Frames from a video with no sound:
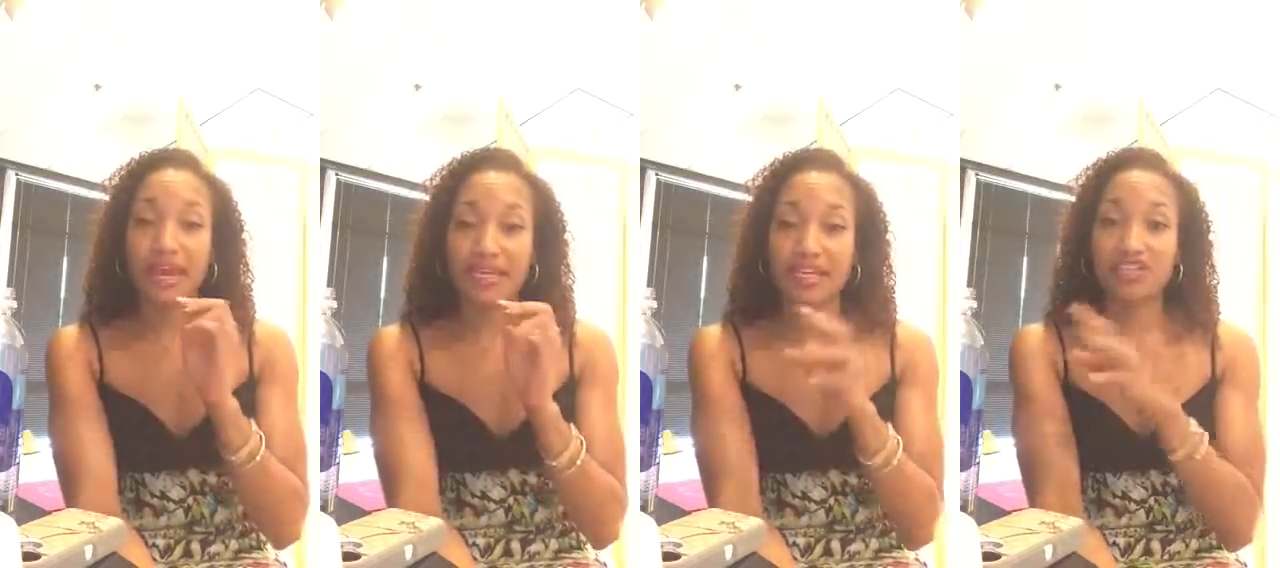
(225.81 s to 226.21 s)

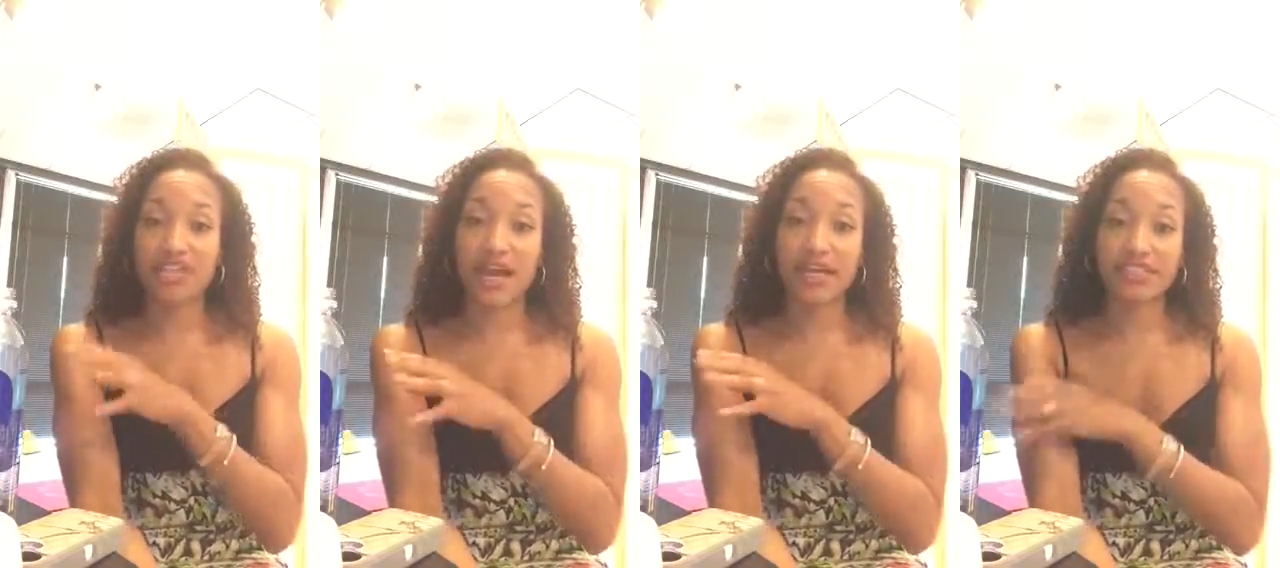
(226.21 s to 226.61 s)
and
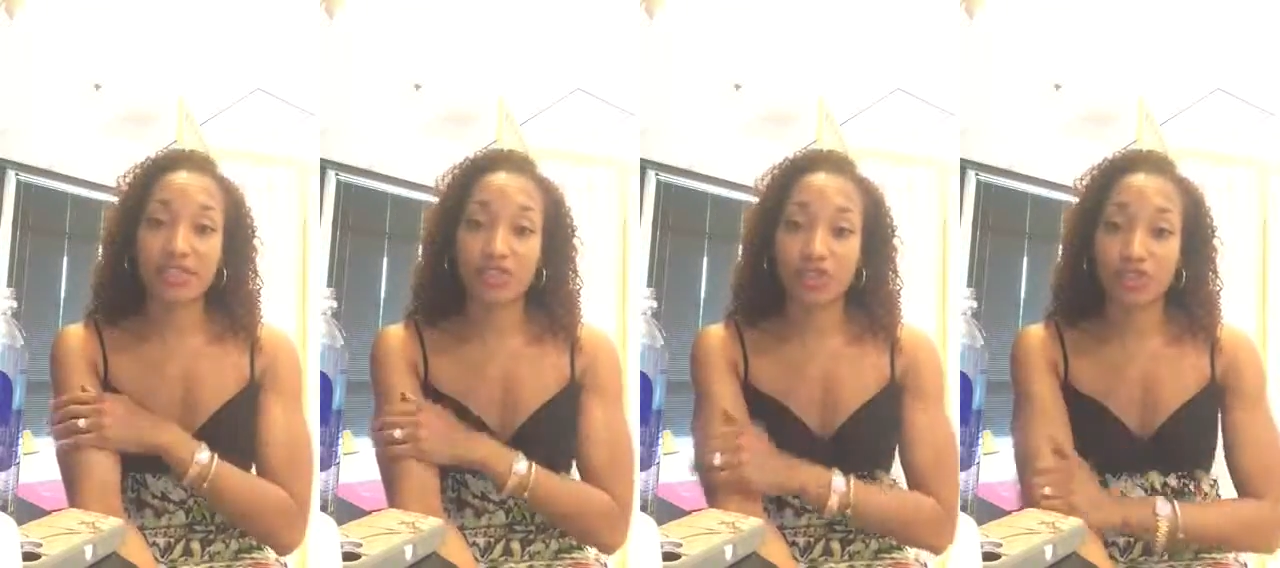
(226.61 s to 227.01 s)
each guide
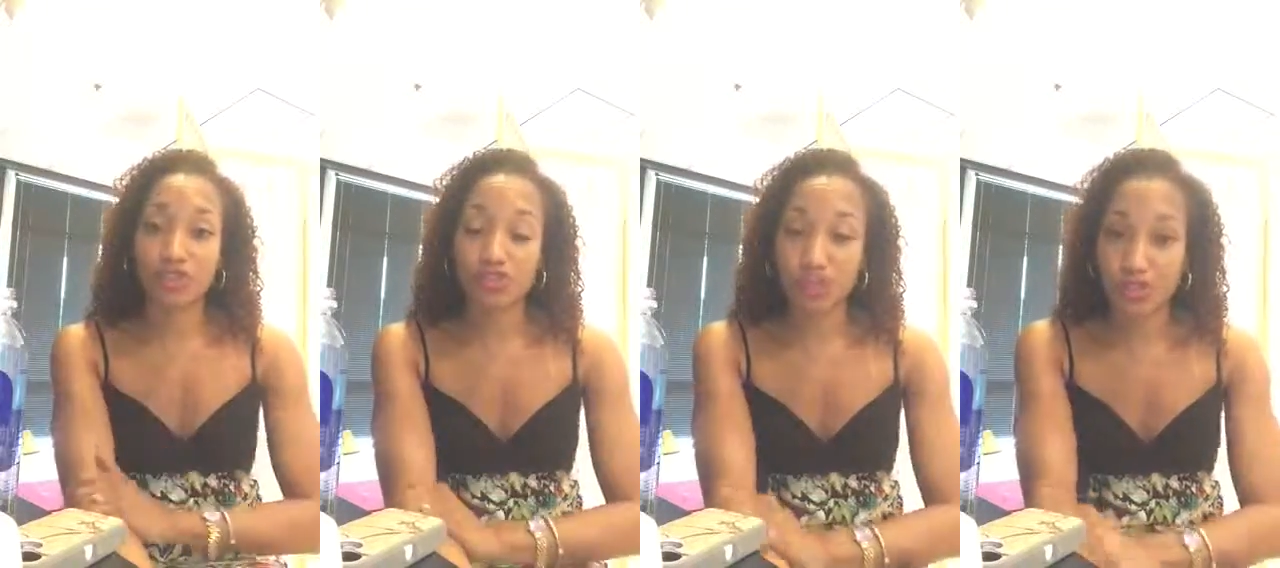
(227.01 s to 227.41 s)
tells you
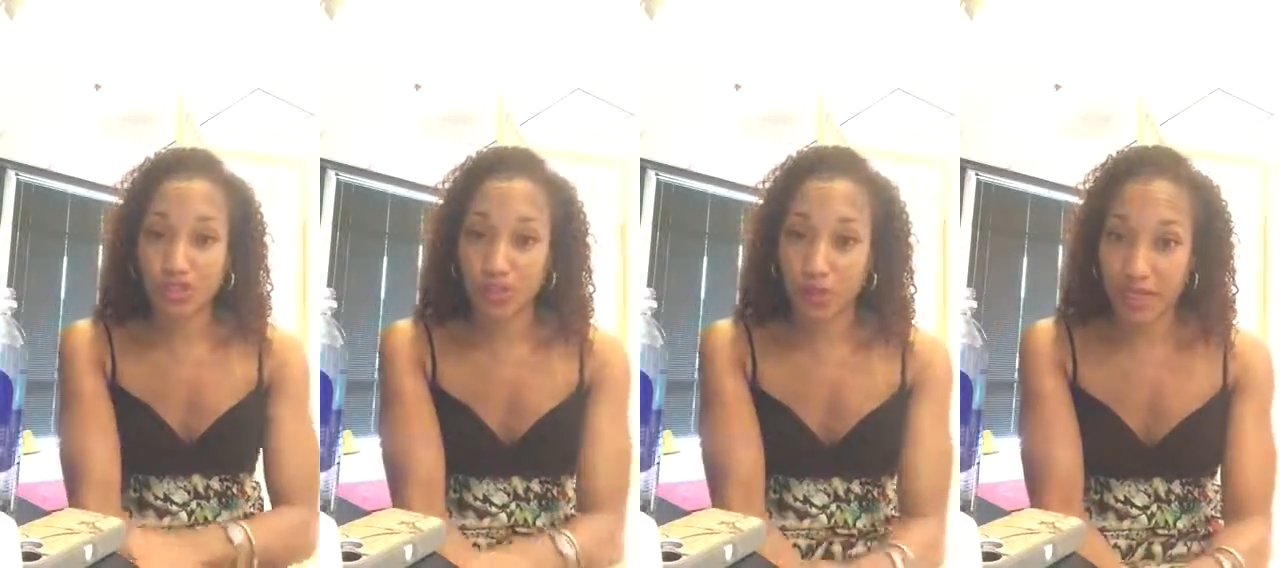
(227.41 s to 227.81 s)
what you're supposed
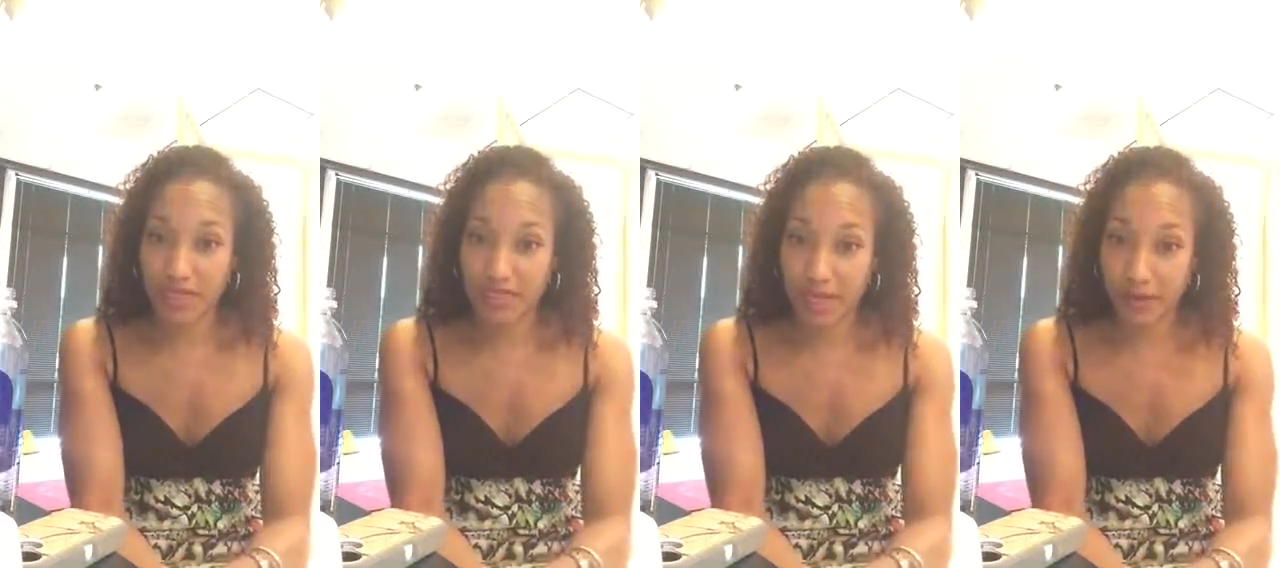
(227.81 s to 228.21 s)
to do on
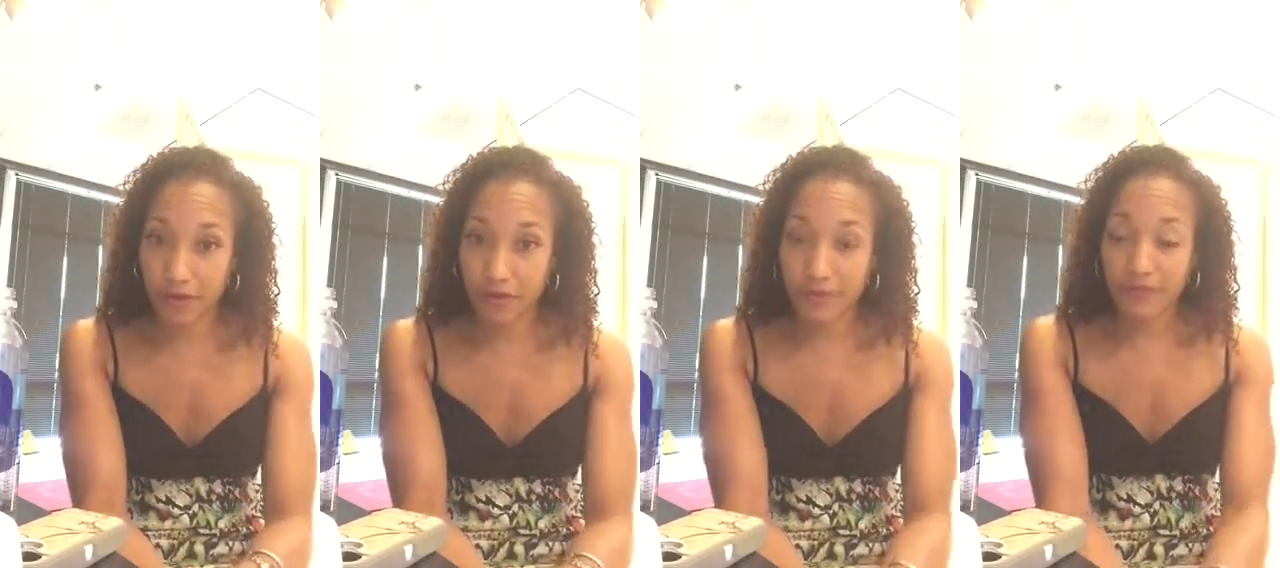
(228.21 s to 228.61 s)
that
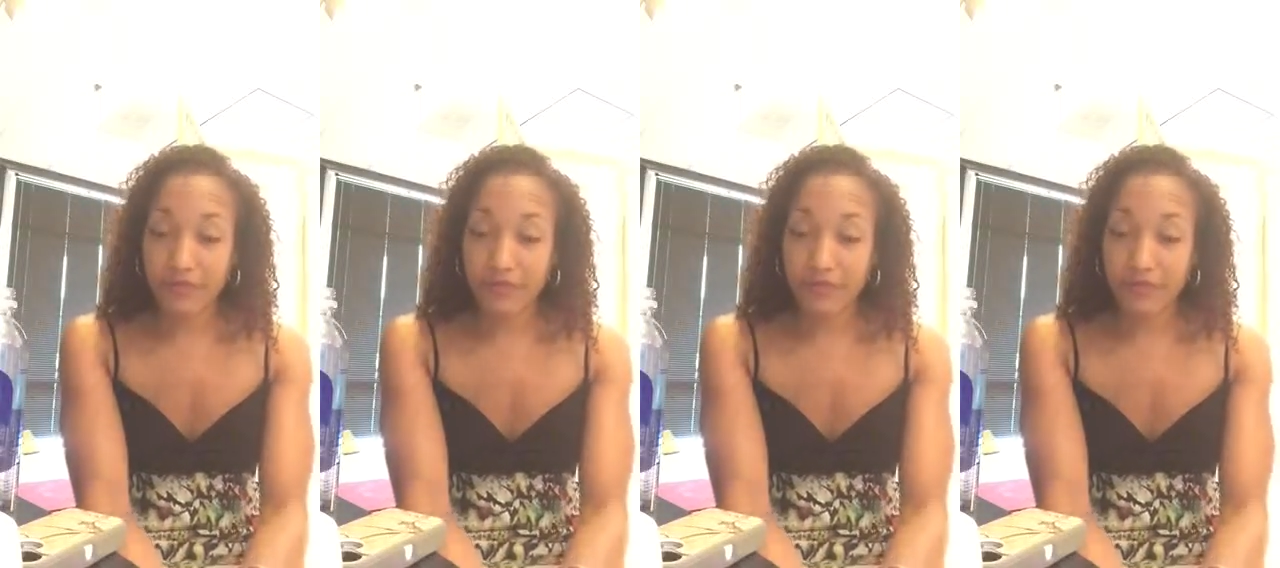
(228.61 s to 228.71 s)
cycle.